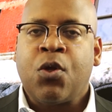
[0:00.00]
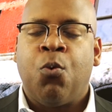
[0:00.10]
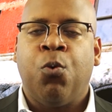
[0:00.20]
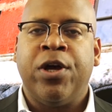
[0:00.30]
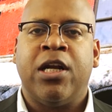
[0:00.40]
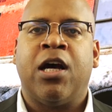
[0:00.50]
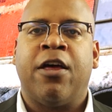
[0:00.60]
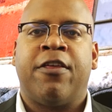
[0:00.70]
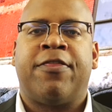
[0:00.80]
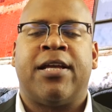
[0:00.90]
one of the
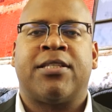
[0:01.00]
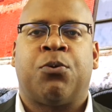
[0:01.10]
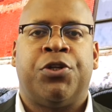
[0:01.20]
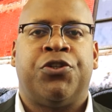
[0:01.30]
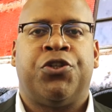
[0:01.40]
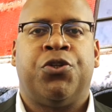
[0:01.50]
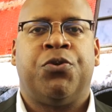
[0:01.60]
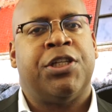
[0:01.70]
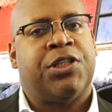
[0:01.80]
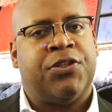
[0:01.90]
other things I want to do
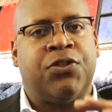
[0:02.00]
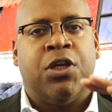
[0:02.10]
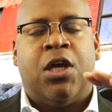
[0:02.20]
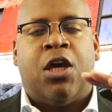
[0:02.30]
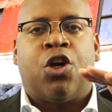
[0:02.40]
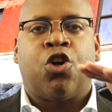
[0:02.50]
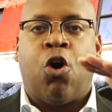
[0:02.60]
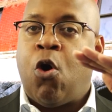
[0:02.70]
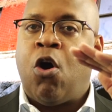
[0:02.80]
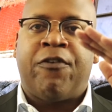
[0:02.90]
is just
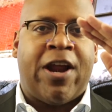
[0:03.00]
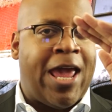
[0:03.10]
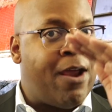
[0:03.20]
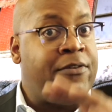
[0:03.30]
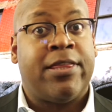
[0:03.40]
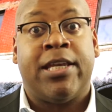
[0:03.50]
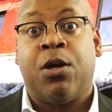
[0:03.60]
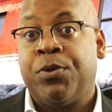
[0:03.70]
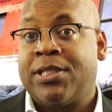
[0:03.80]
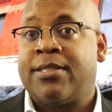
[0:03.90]
go over everything
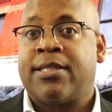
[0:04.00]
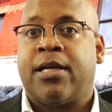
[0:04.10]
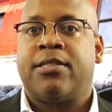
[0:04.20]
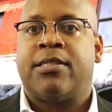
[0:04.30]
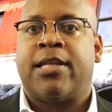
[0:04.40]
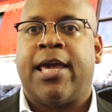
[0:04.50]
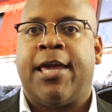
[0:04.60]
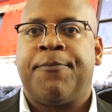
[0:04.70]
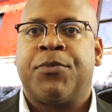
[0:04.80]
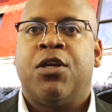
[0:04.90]
that we discussed
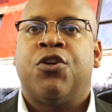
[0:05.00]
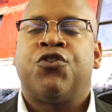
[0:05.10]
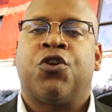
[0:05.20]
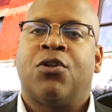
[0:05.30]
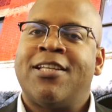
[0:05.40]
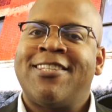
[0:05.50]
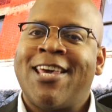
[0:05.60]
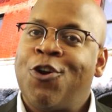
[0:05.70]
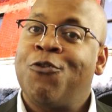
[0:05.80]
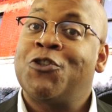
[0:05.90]
today. So let's
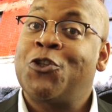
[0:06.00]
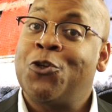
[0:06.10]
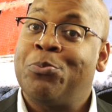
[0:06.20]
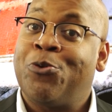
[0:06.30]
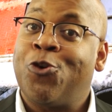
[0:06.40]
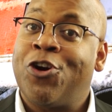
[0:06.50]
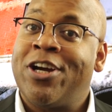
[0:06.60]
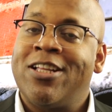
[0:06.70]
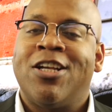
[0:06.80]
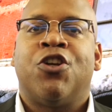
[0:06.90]
head over to the
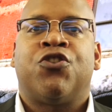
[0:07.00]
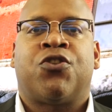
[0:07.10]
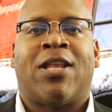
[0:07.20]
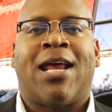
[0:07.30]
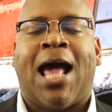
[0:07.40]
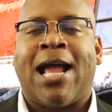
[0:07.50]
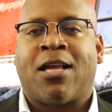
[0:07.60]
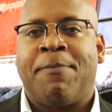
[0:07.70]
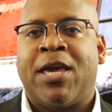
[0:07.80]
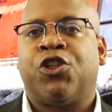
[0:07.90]
board so that I
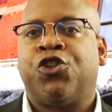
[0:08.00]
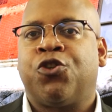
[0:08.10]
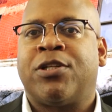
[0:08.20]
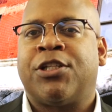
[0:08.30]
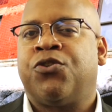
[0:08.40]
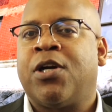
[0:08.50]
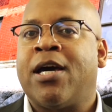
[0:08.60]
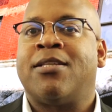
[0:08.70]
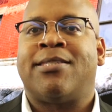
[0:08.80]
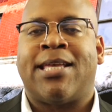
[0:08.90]
can make sure that you
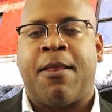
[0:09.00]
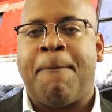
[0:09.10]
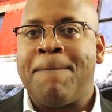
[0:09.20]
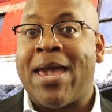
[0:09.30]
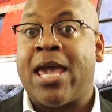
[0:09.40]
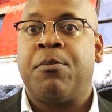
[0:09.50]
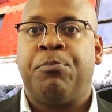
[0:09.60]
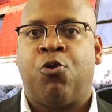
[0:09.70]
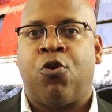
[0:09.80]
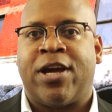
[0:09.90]
understand the main
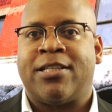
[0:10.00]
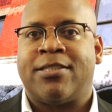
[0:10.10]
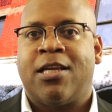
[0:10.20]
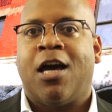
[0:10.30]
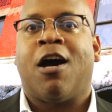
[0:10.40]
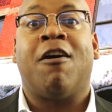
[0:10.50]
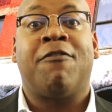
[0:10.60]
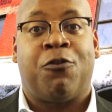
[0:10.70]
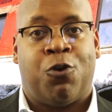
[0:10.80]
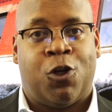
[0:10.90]
points
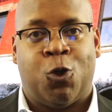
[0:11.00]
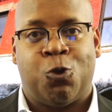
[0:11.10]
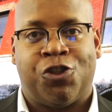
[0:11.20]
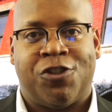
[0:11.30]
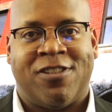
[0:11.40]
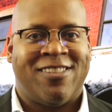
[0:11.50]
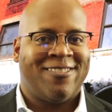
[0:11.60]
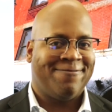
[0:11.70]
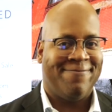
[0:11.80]
of foreclosures.